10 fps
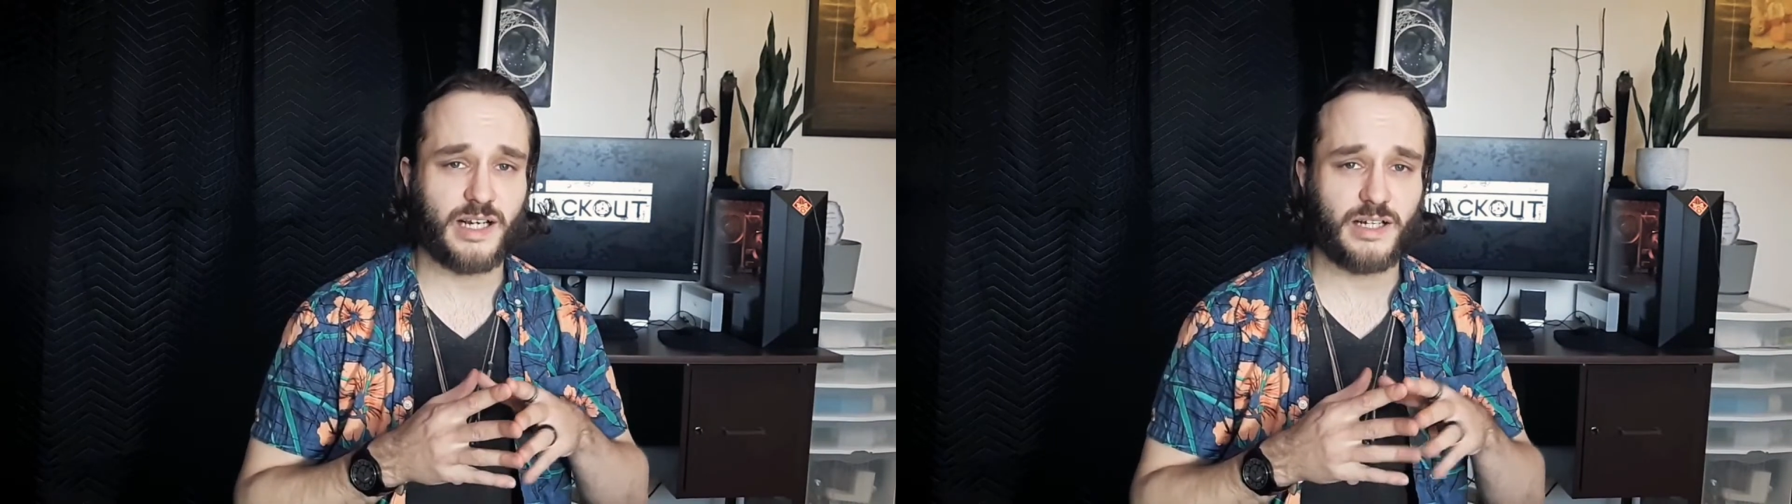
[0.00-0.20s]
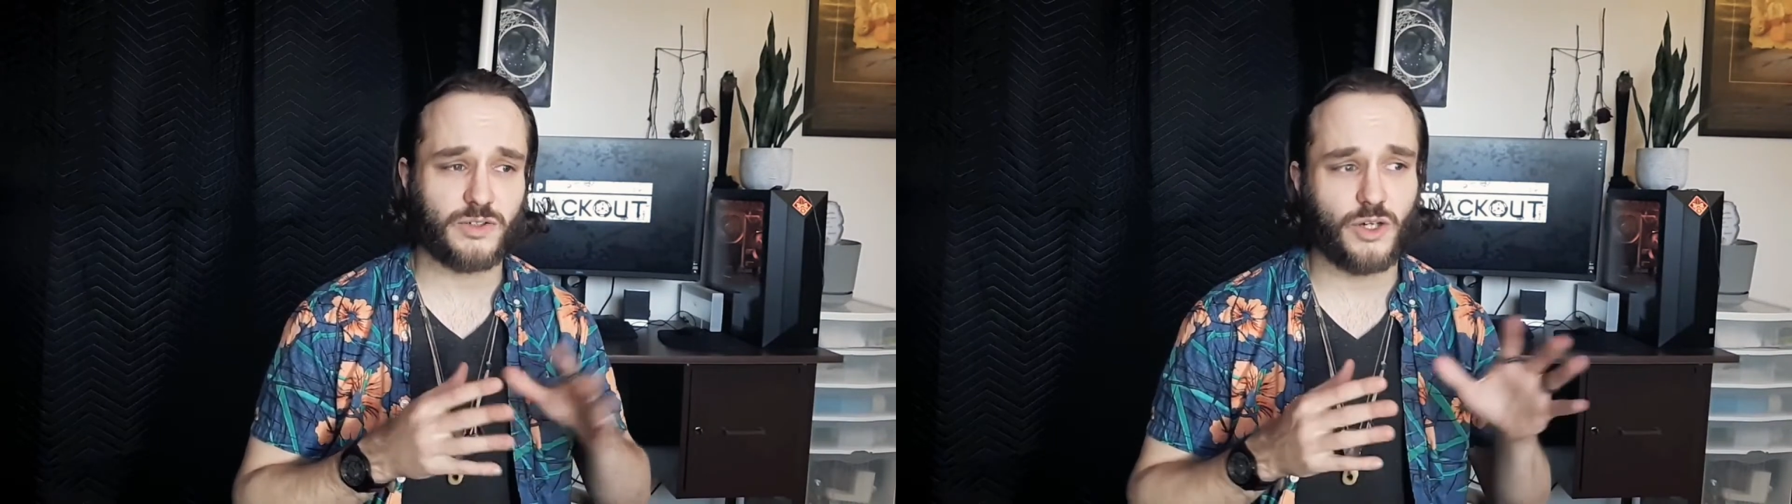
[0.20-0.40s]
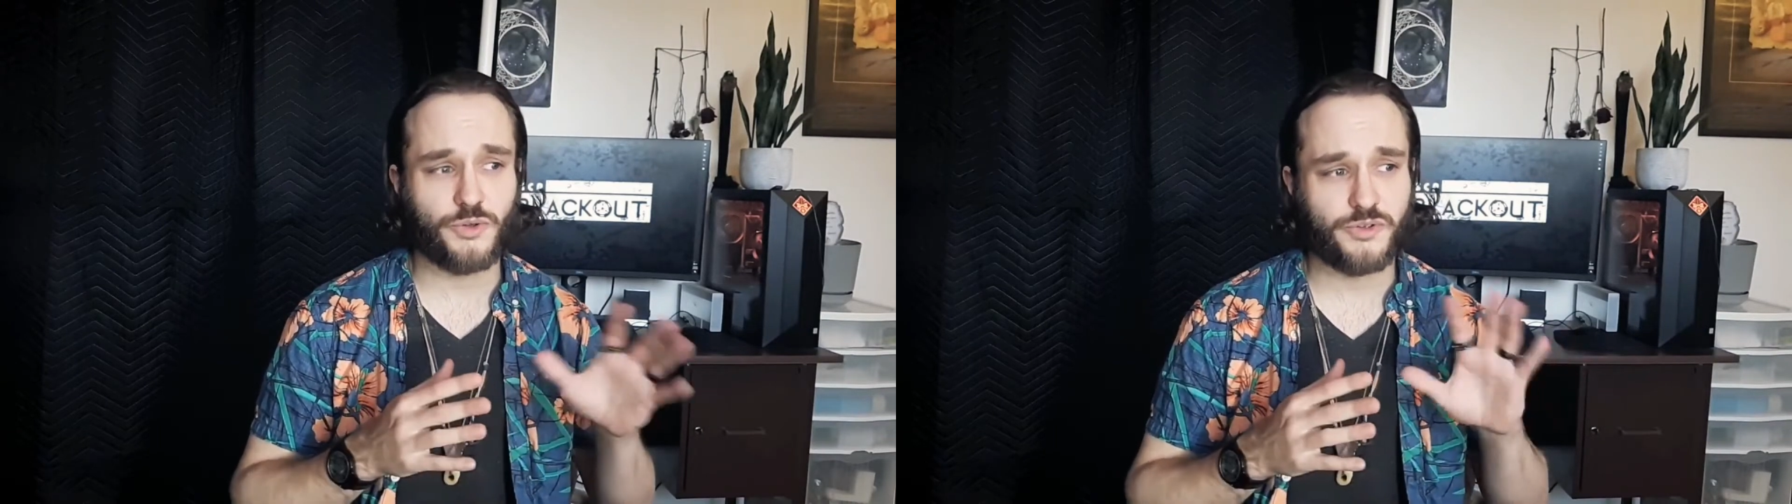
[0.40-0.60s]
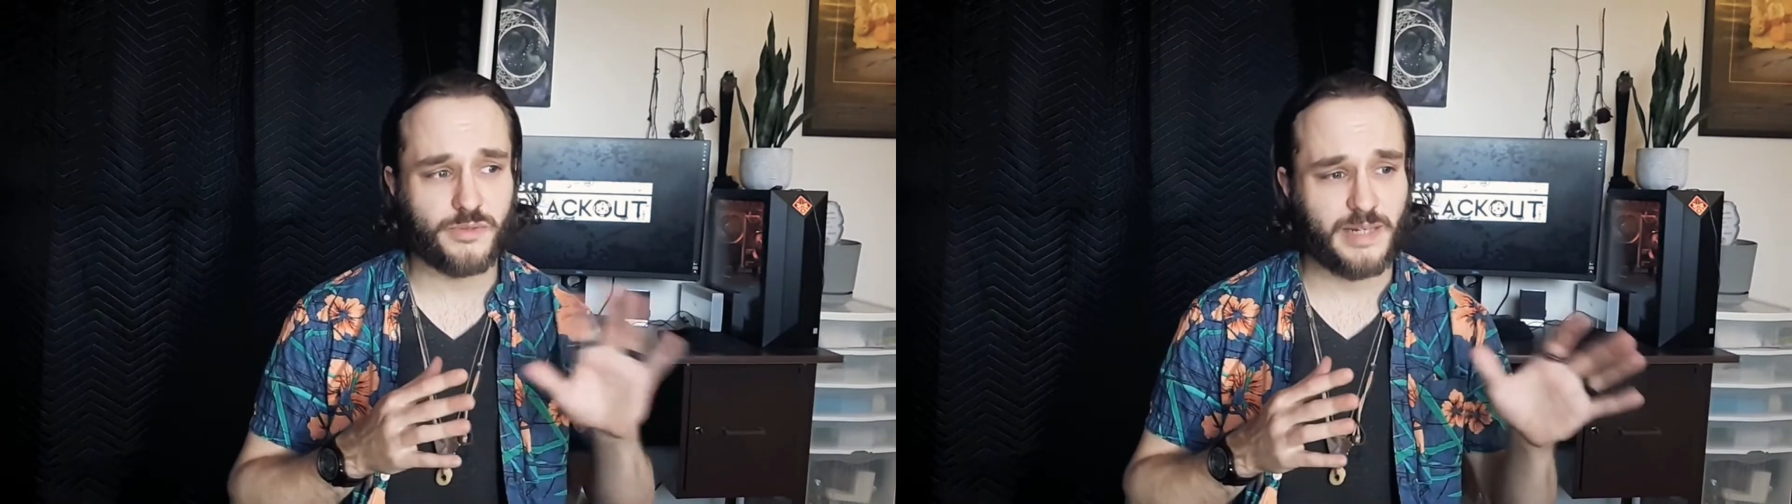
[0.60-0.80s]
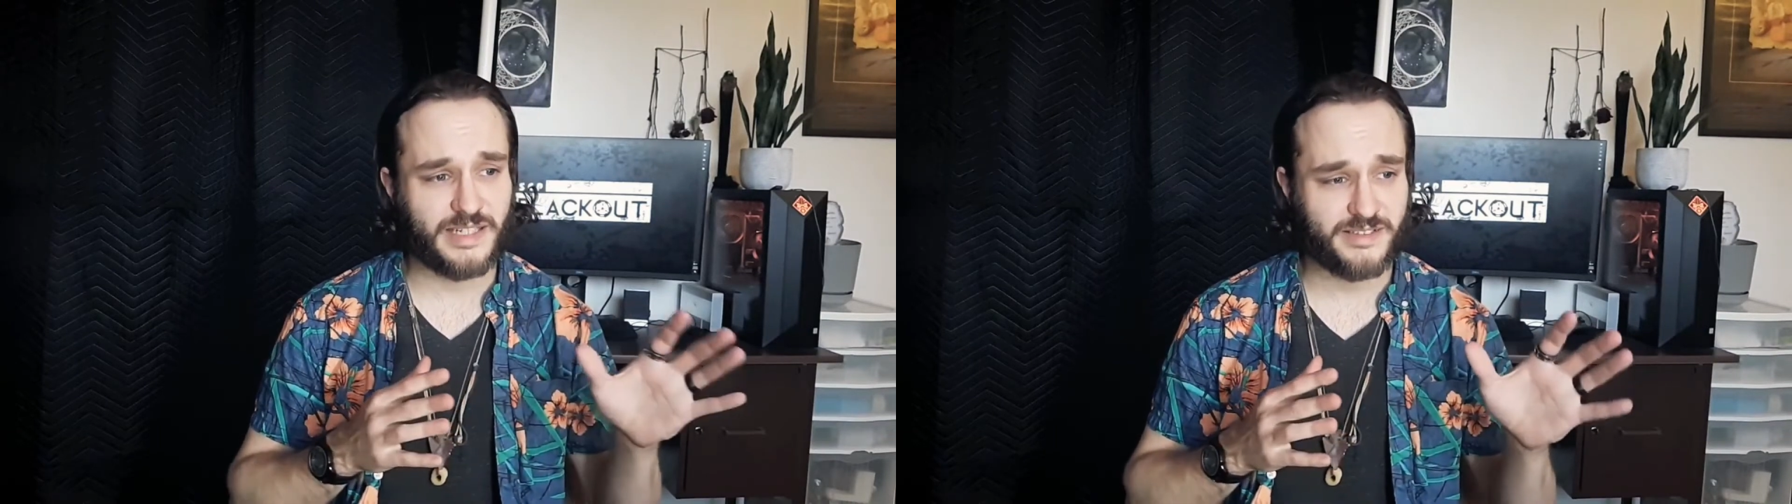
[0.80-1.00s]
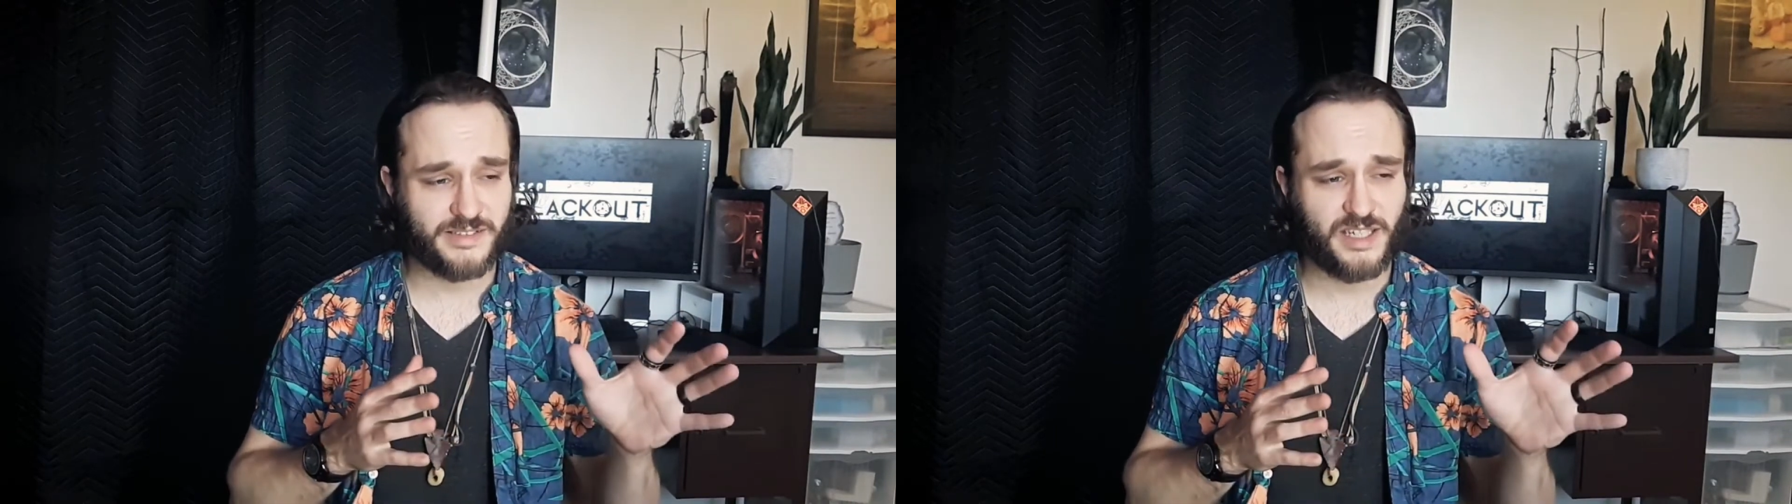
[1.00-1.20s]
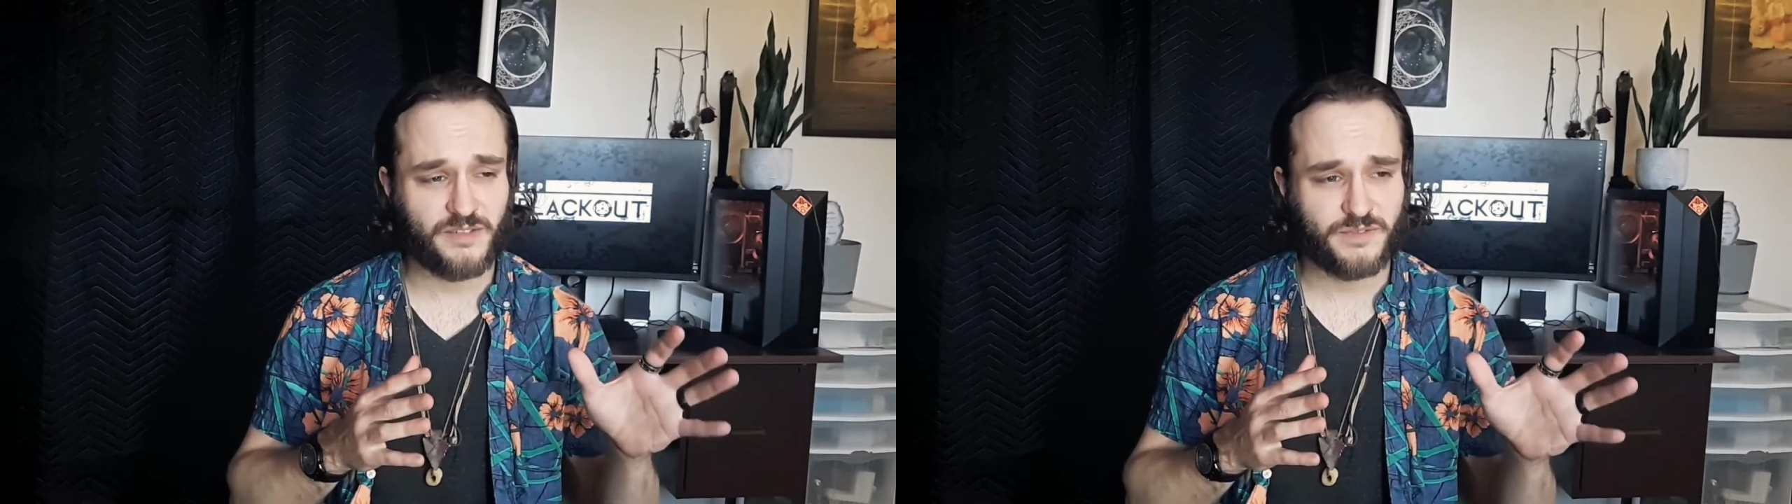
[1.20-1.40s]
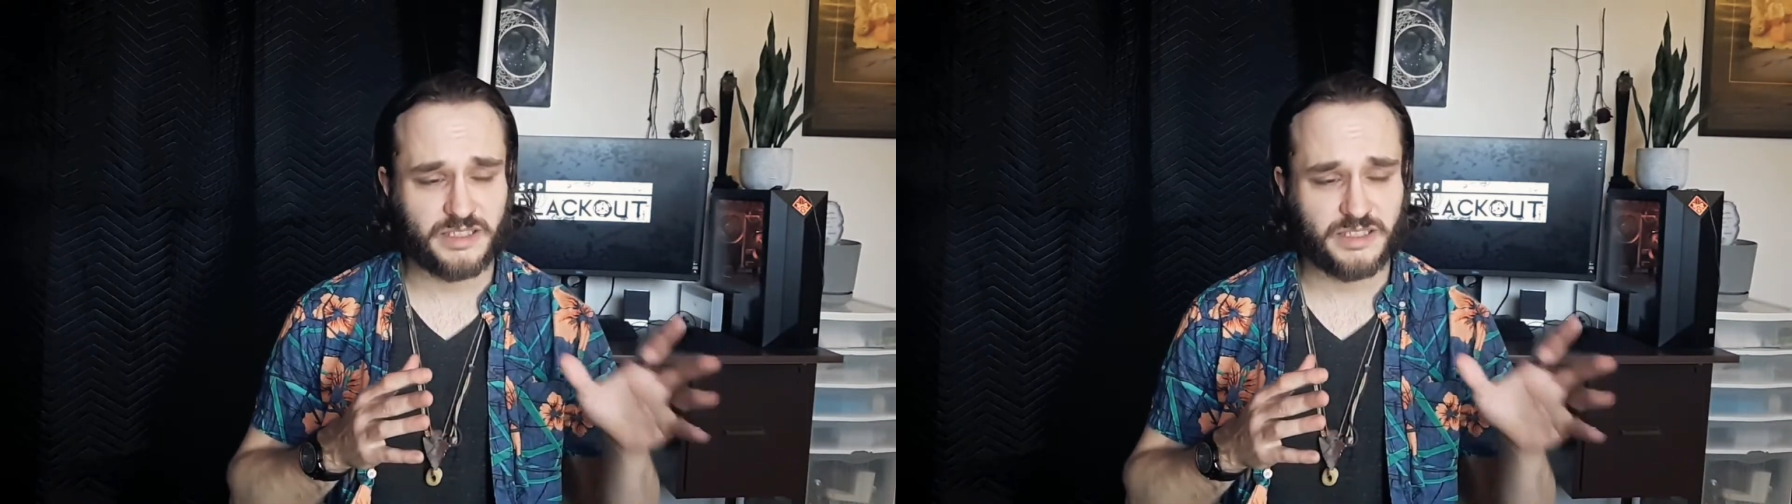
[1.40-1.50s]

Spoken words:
I'll go through my stuff